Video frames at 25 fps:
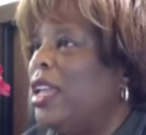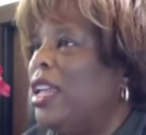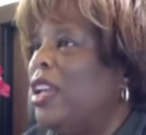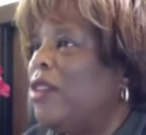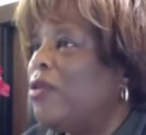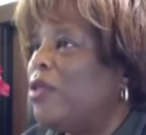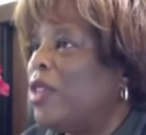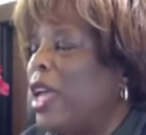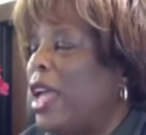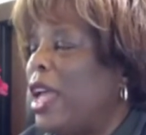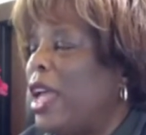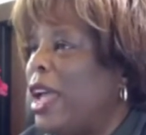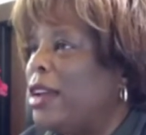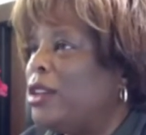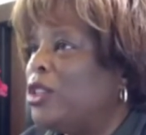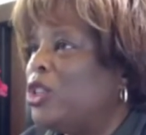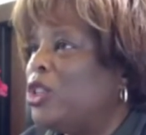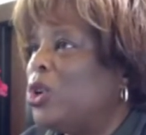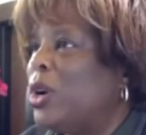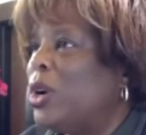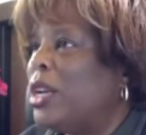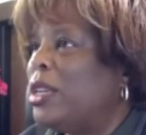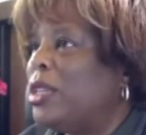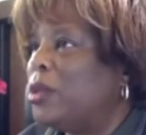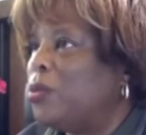If the
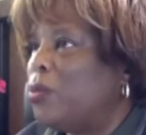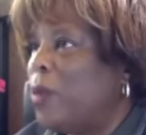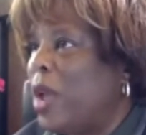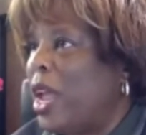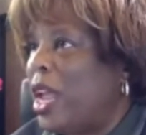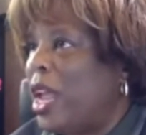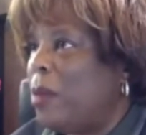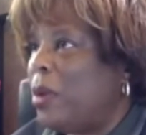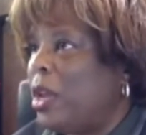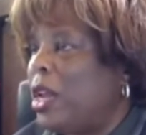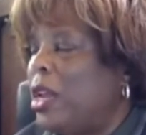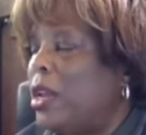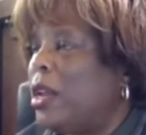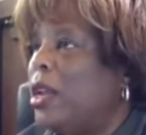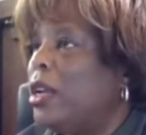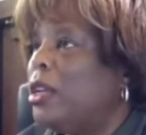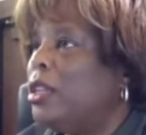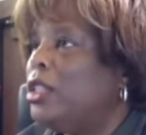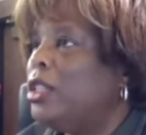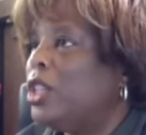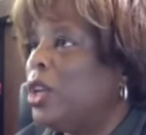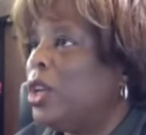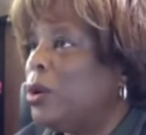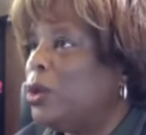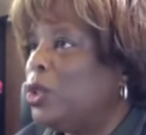answer is maybe,
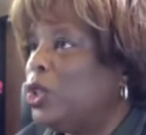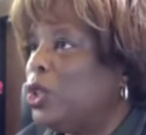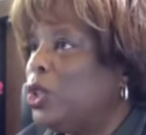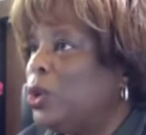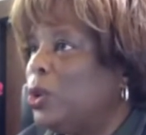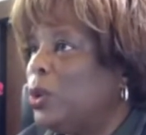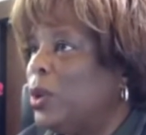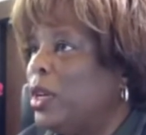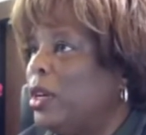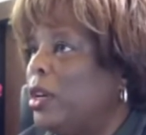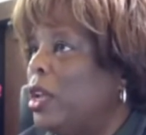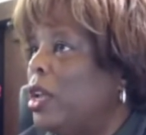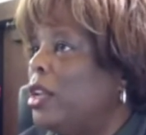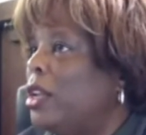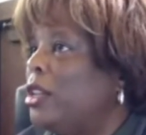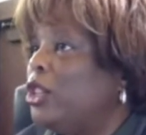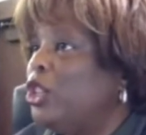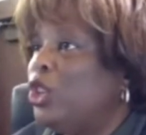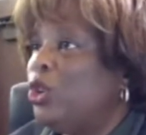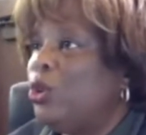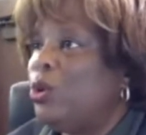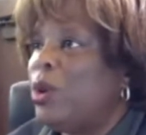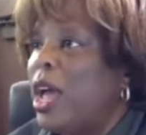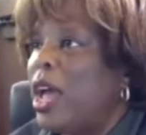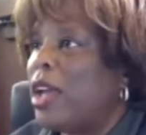don't do it.
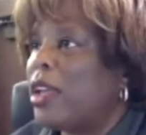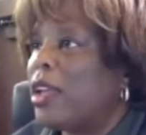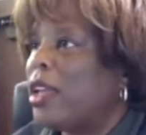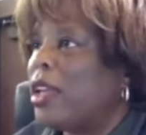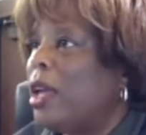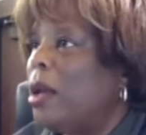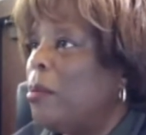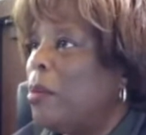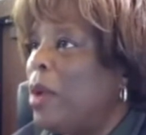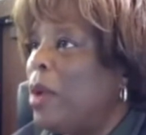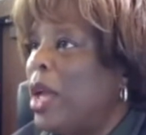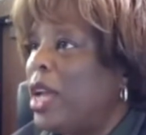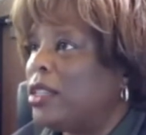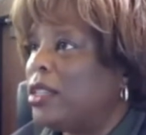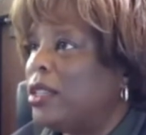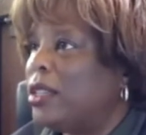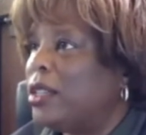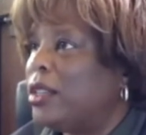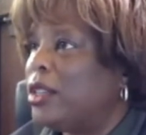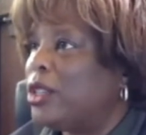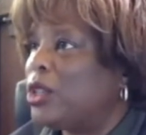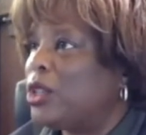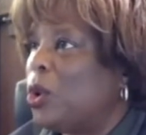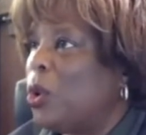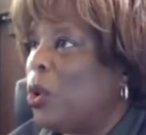Do not come back to
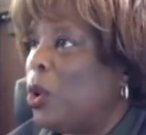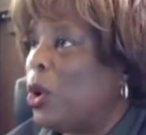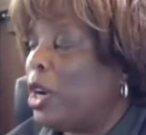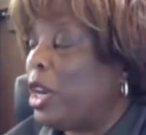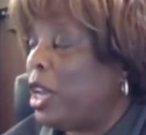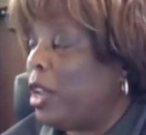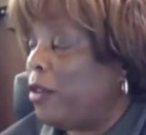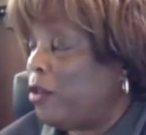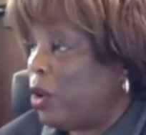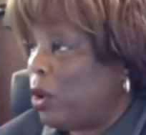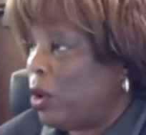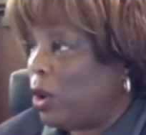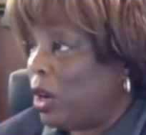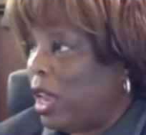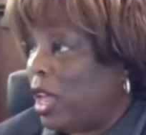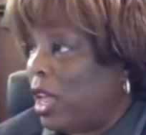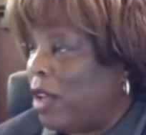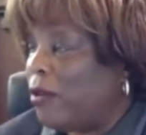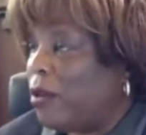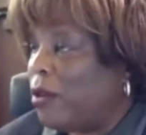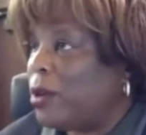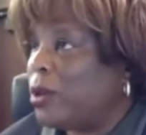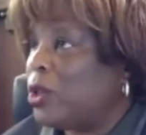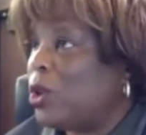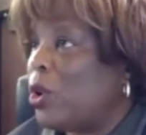this court if your
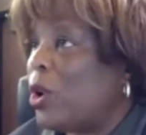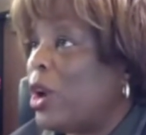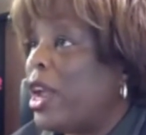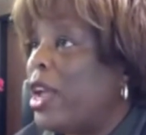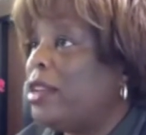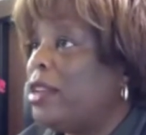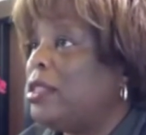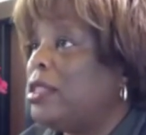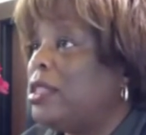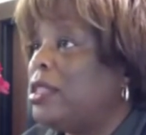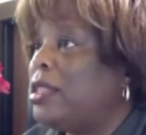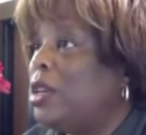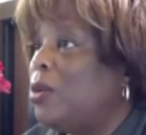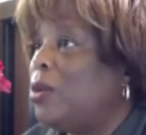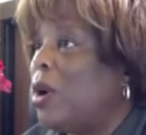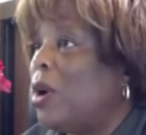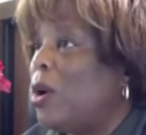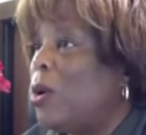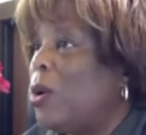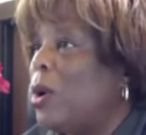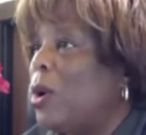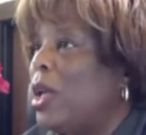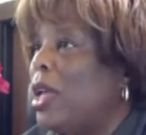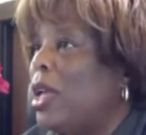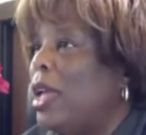levels are at
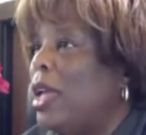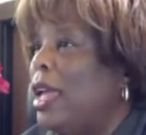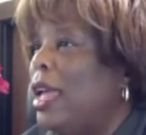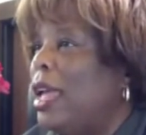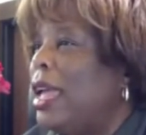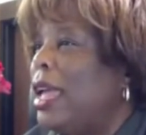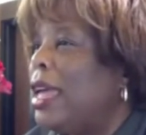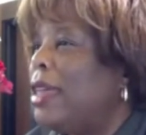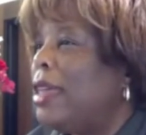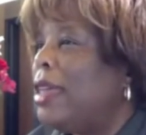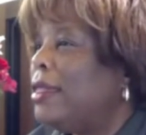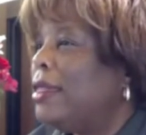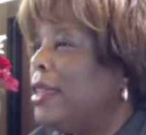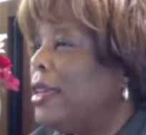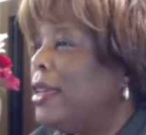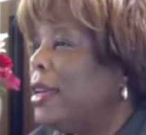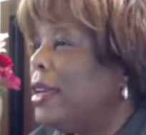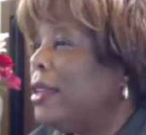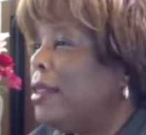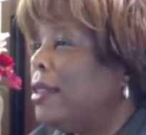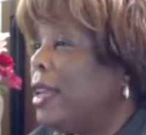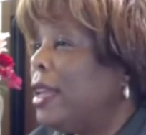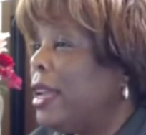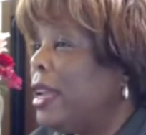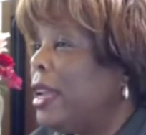0 and
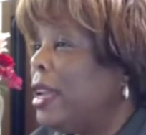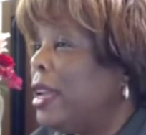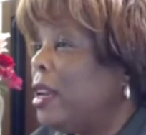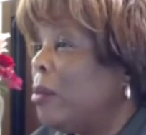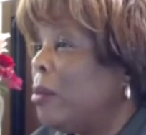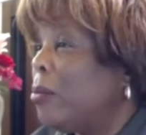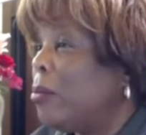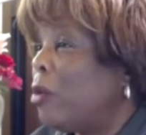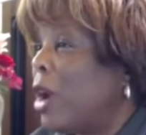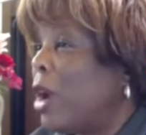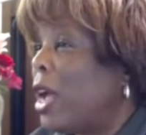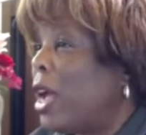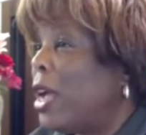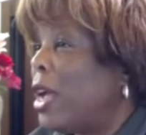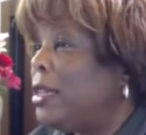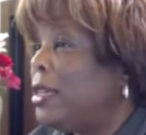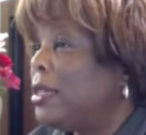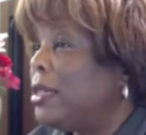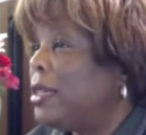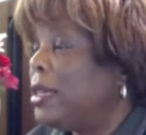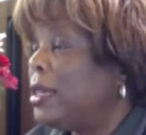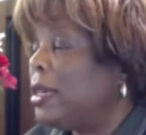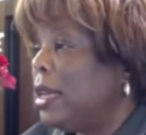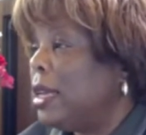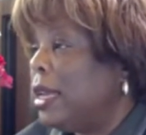then they end up
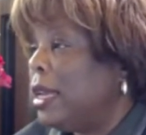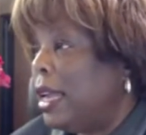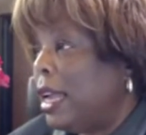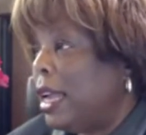rising.